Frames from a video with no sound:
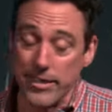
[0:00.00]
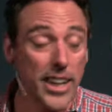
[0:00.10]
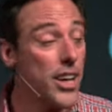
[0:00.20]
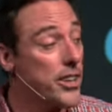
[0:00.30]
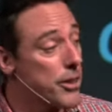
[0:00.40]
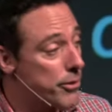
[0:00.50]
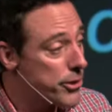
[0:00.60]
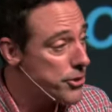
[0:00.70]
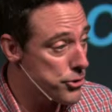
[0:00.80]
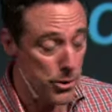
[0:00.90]
they cut the
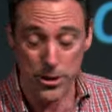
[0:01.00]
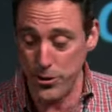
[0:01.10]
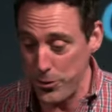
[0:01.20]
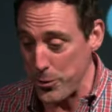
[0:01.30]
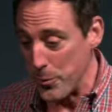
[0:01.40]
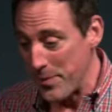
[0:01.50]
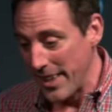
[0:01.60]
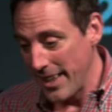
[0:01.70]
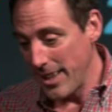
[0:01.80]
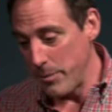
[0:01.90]
verse short too.
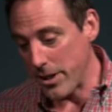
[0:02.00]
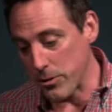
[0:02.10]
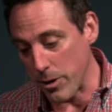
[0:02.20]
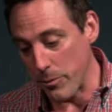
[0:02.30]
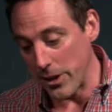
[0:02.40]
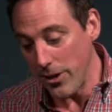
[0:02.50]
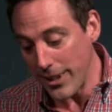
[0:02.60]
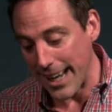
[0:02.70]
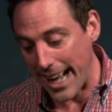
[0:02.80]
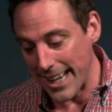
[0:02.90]
Because when we
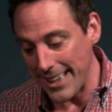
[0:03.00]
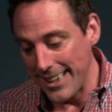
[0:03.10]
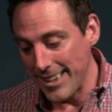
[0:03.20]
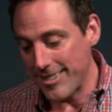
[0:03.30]
look at it,